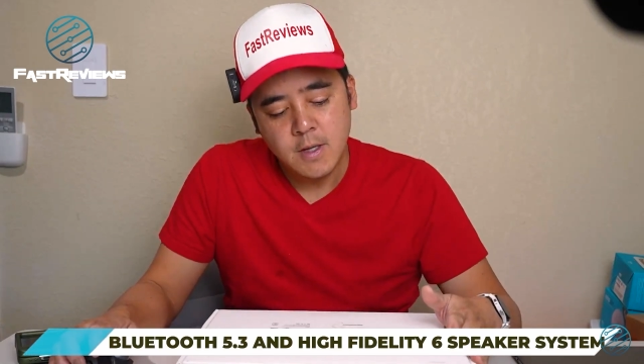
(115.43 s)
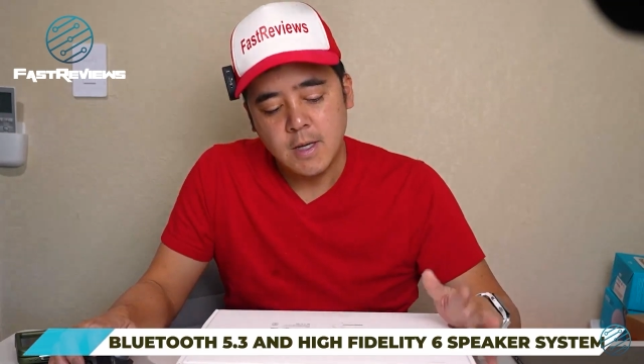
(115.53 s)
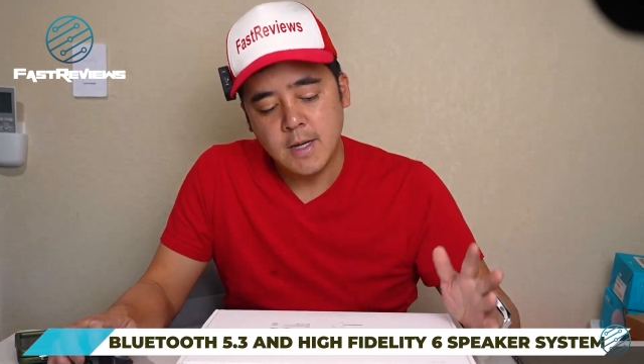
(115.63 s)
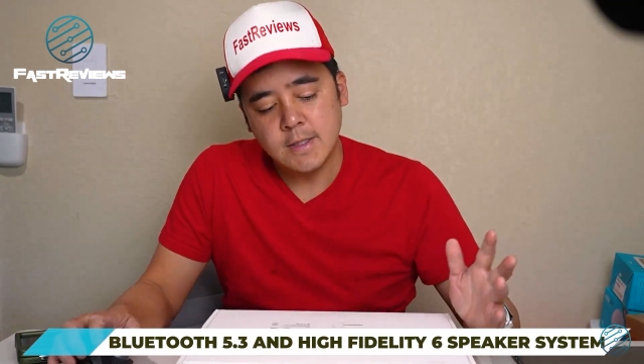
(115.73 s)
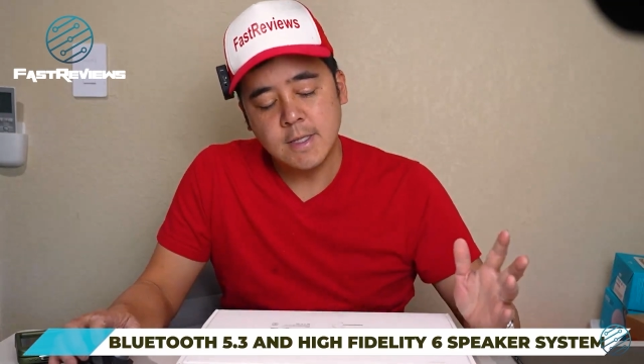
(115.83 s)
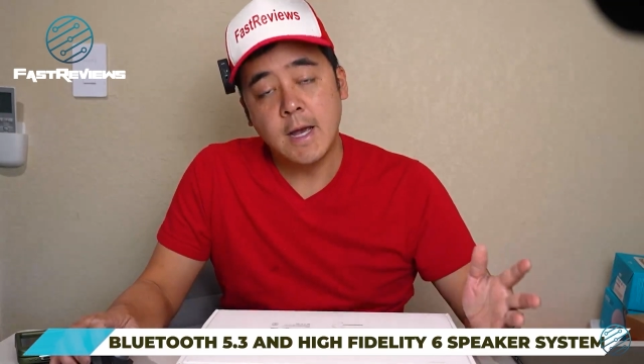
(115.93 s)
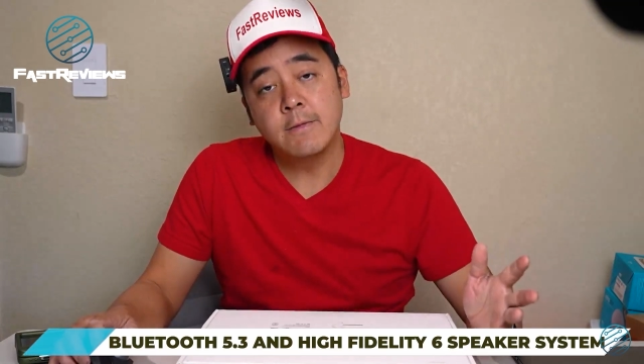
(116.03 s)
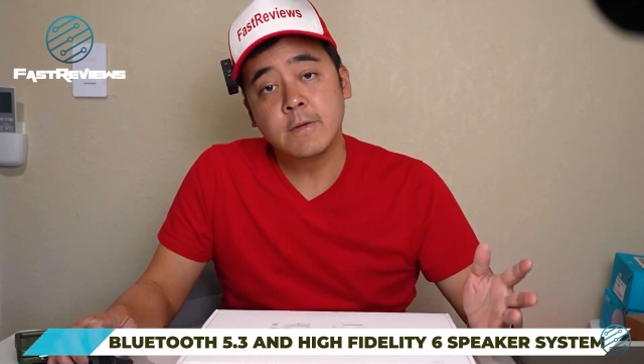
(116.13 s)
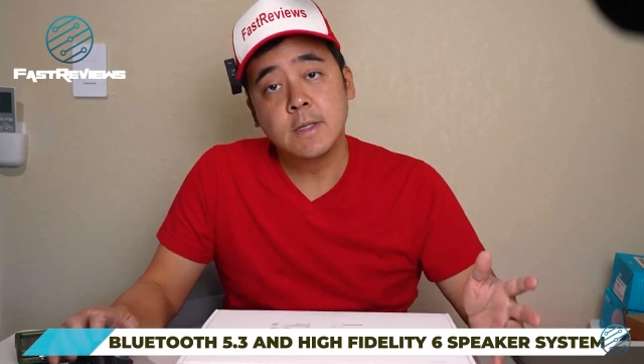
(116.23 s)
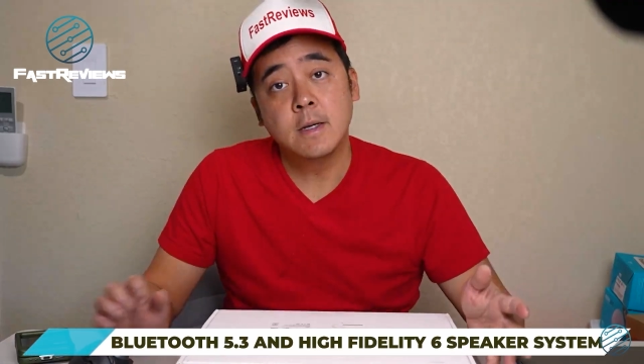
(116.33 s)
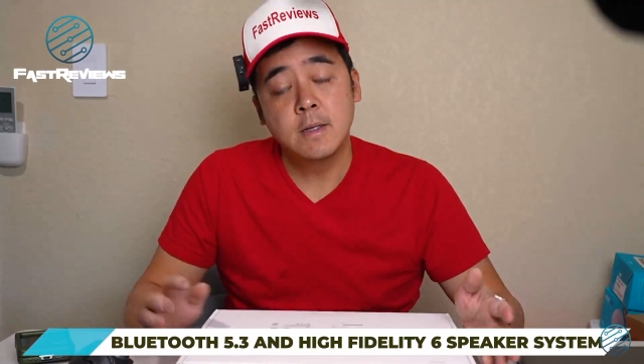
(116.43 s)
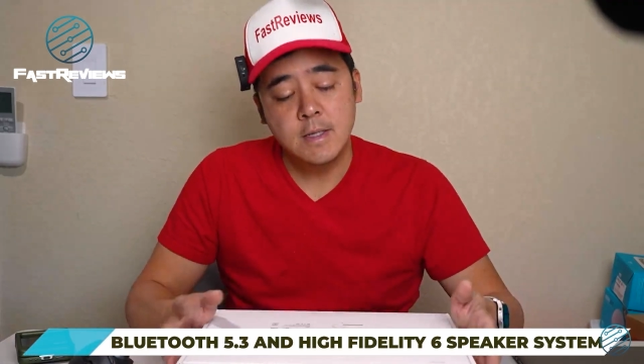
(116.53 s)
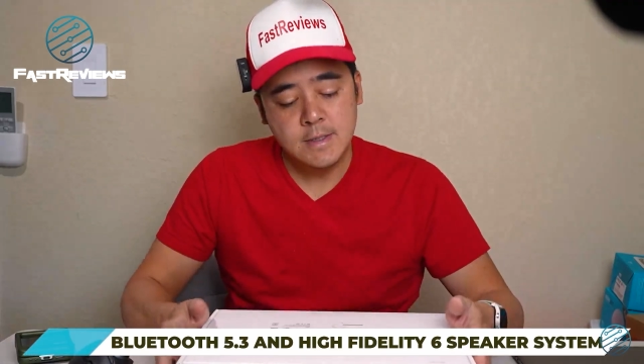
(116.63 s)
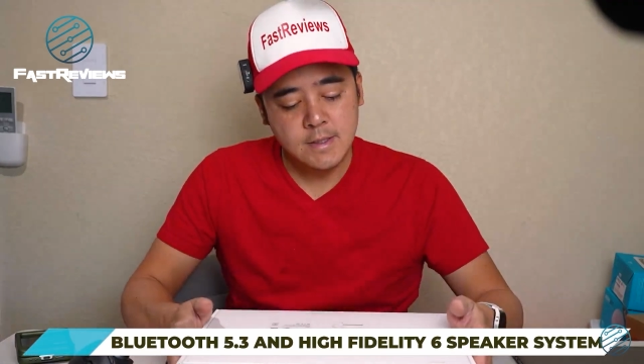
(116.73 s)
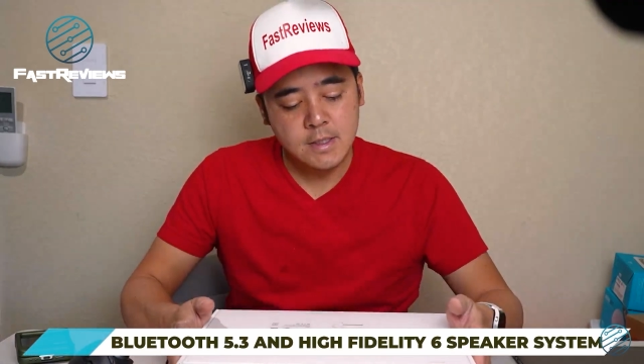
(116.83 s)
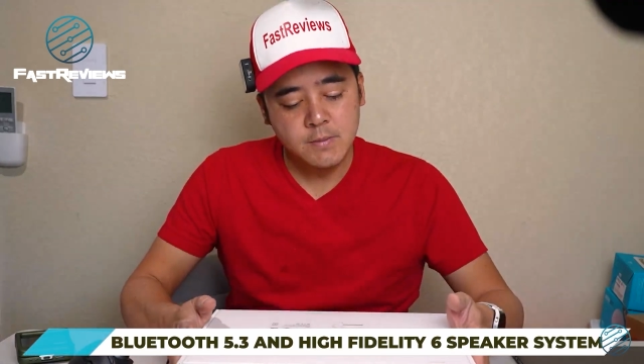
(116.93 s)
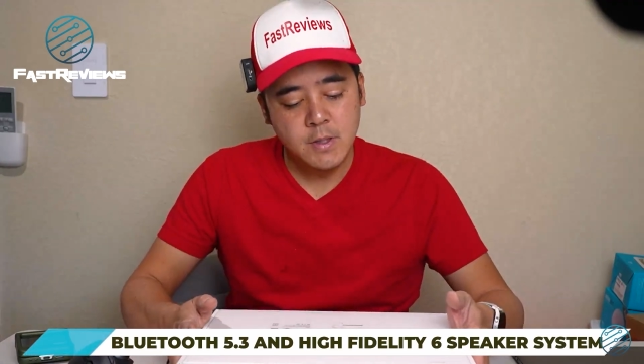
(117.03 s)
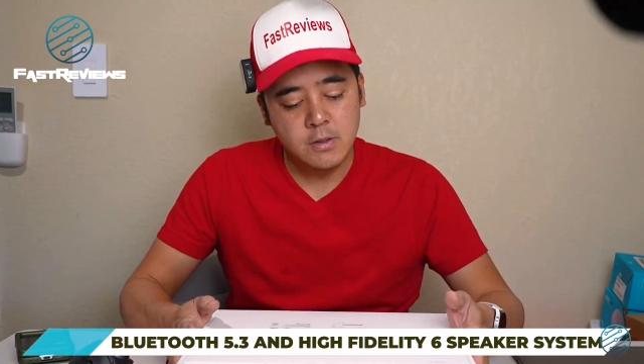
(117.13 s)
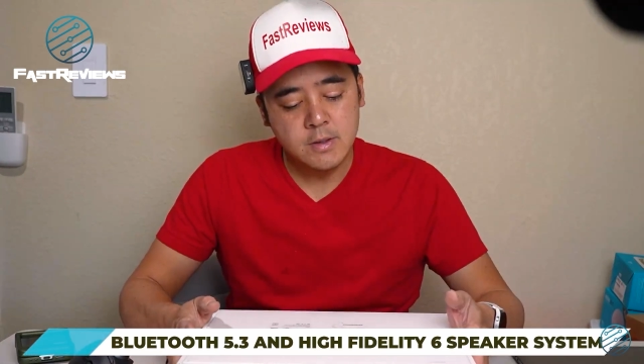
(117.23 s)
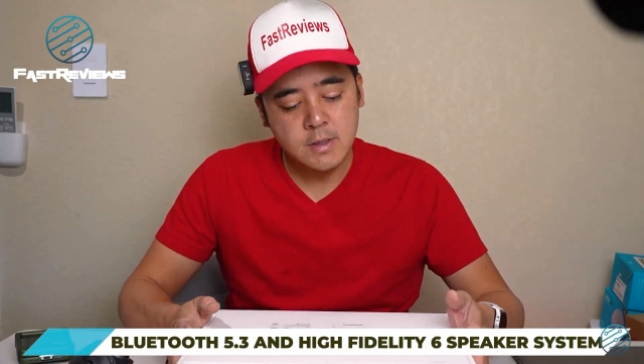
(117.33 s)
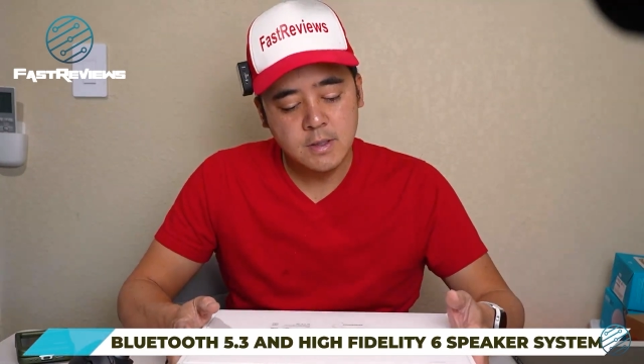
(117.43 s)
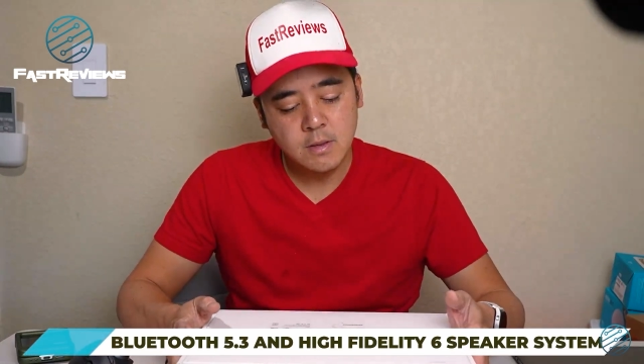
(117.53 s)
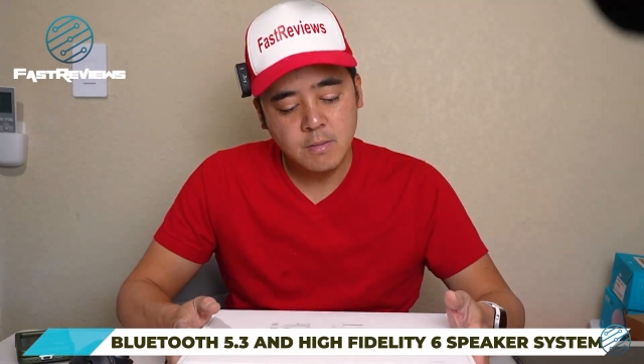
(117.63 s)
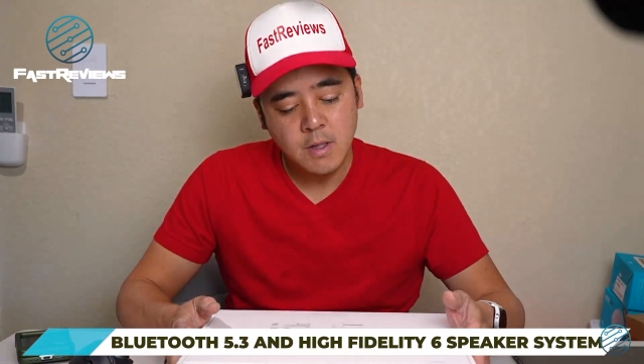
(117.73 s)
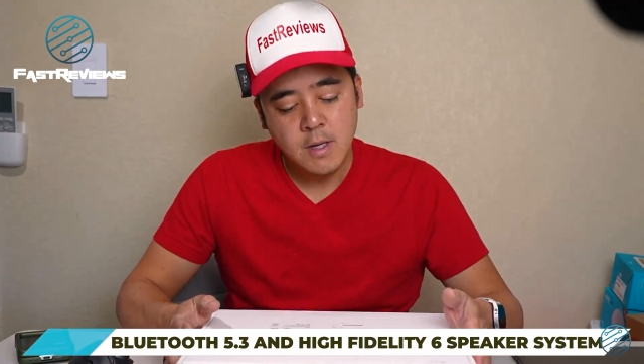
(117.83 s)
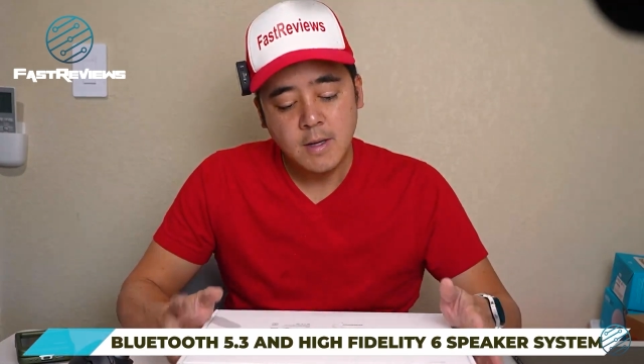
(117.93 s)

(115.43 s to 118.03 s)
It has a high-fidelity 6-speaker system,